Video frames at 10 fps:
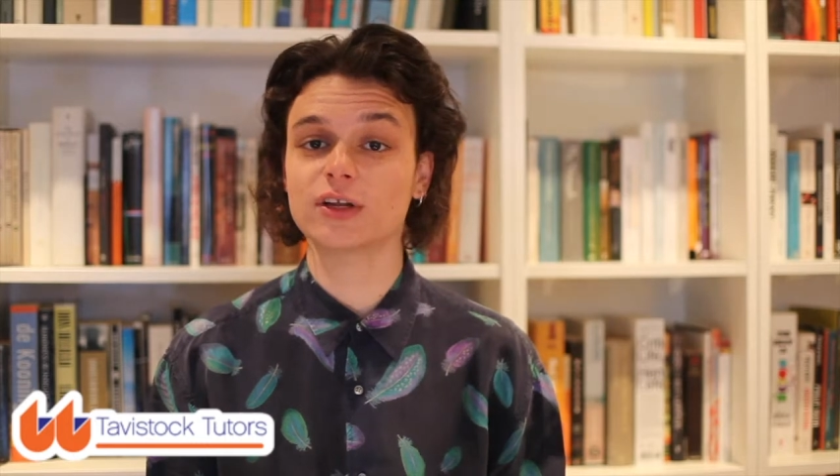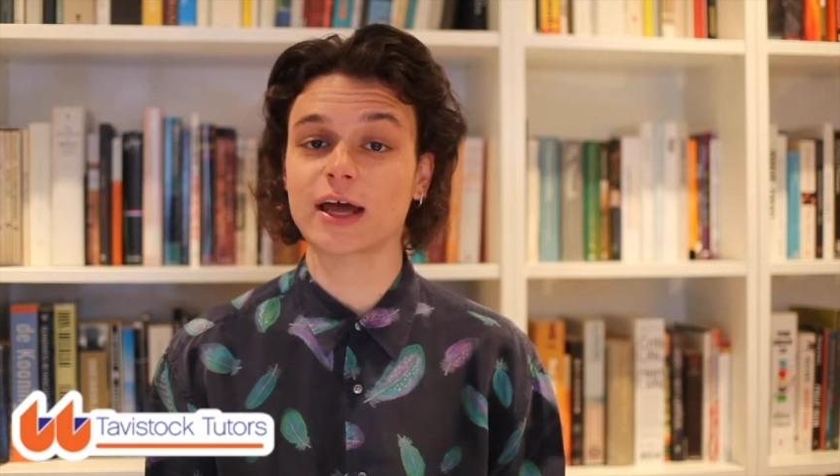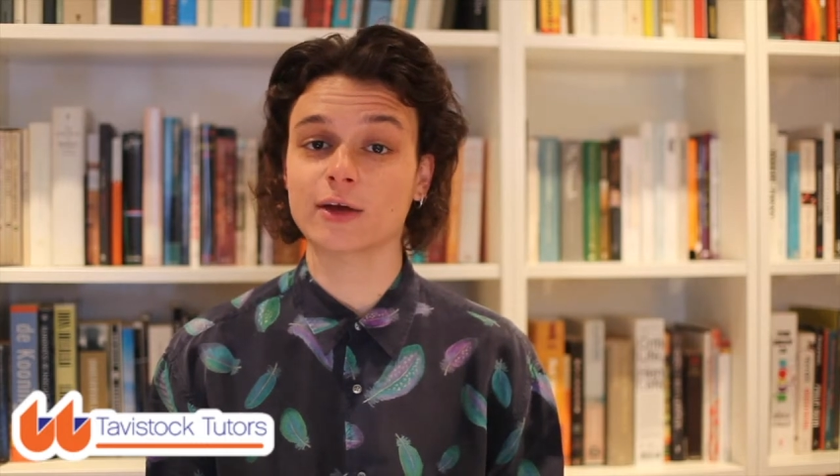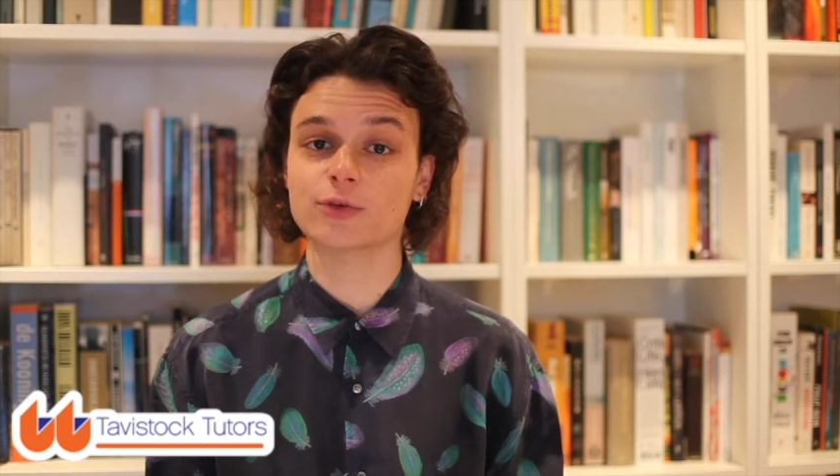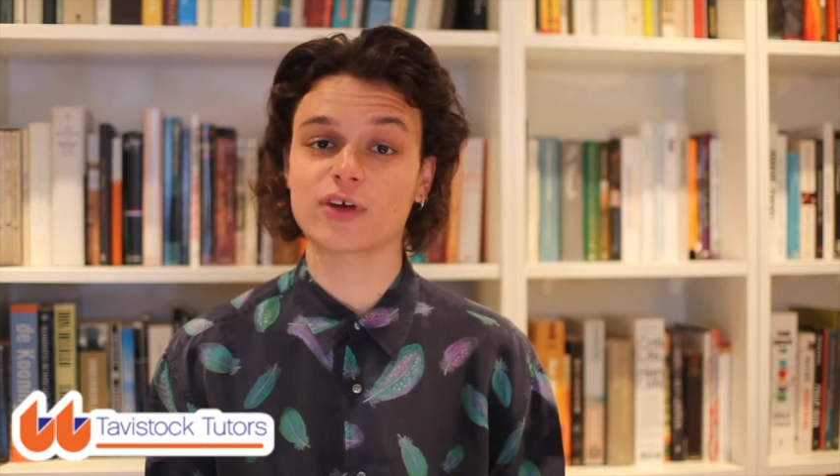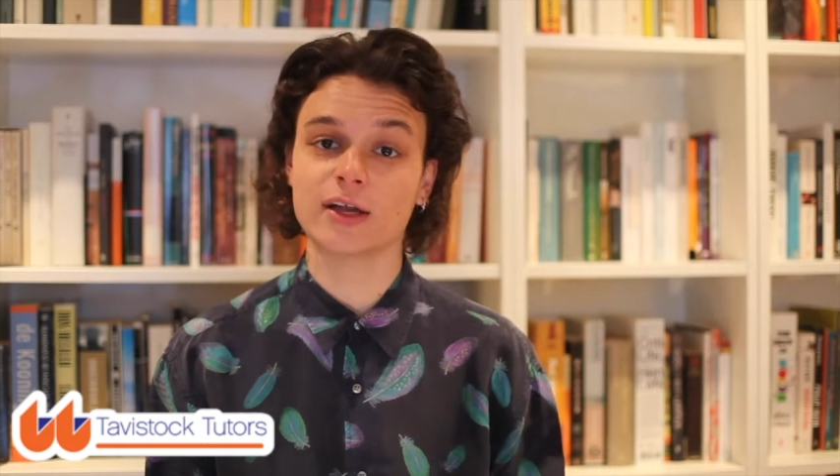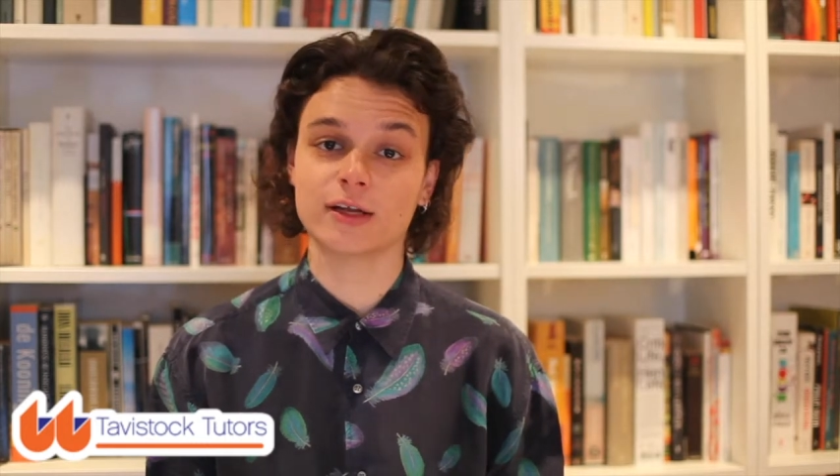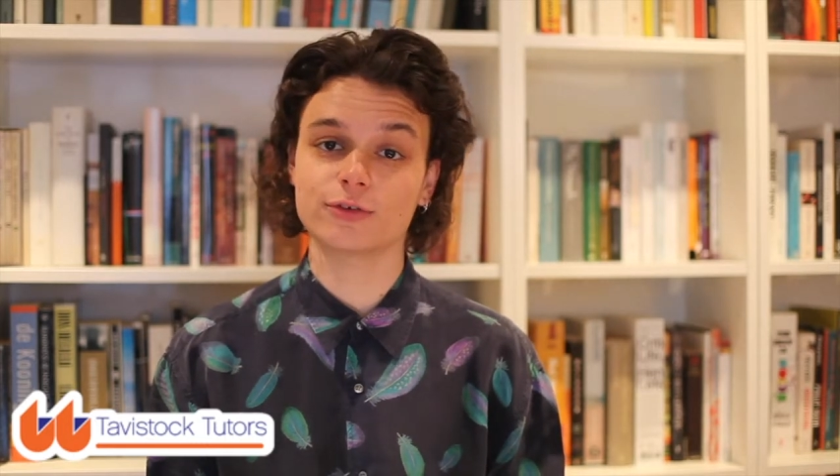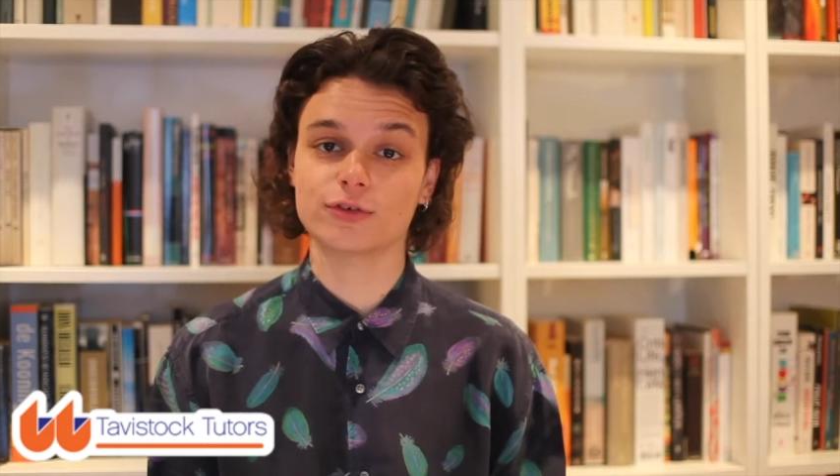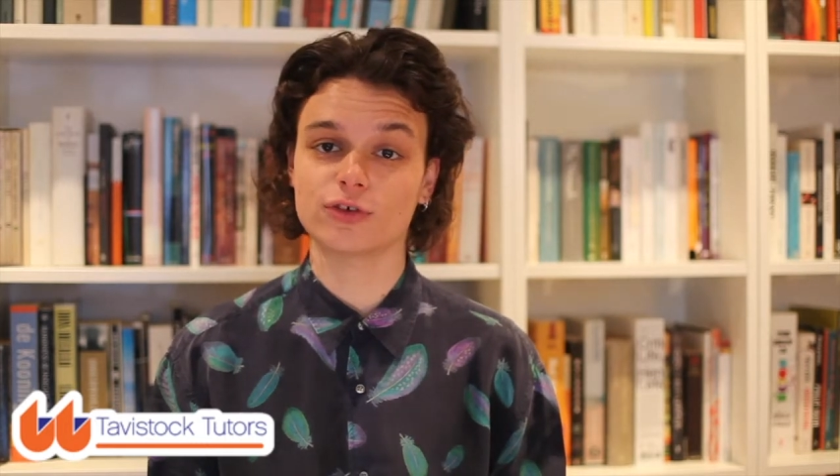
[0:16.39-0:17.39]
language and
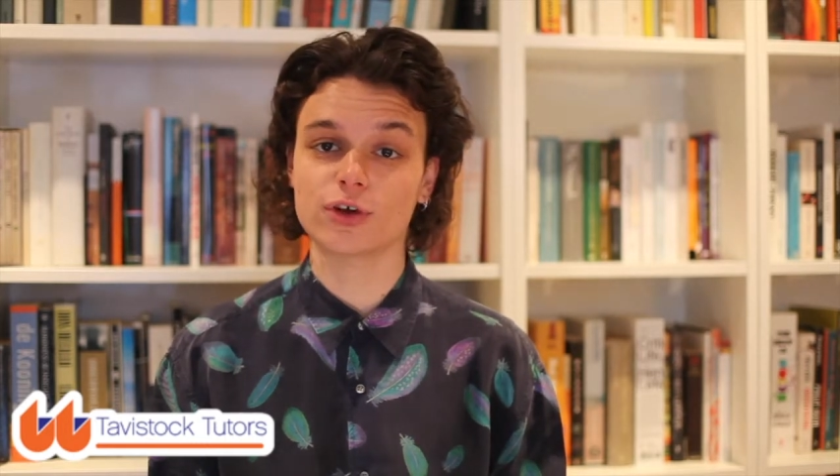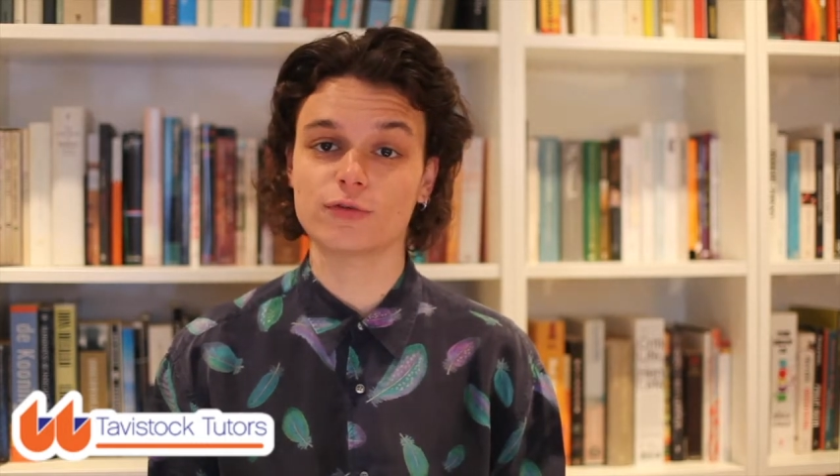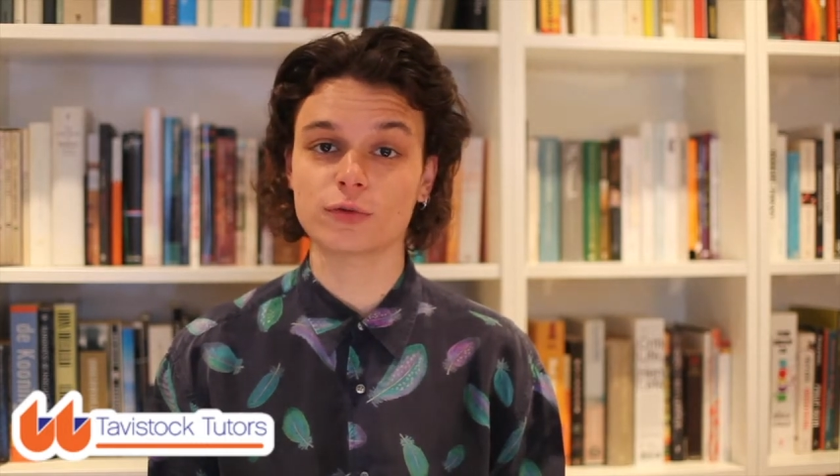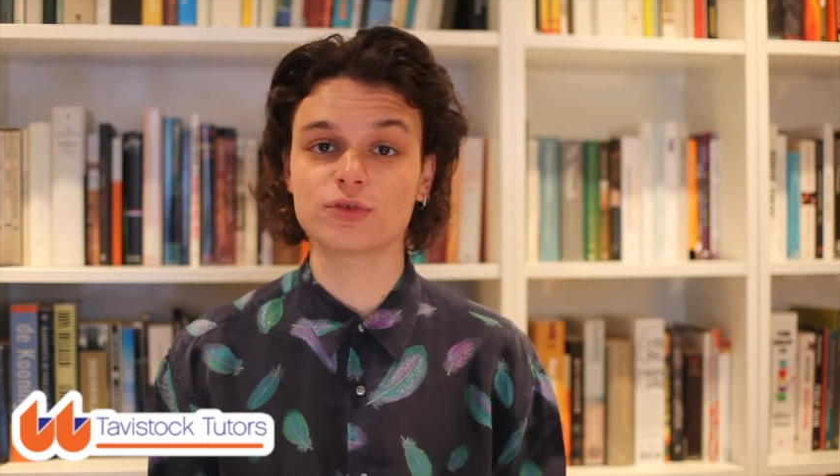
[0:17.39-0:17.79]
literature from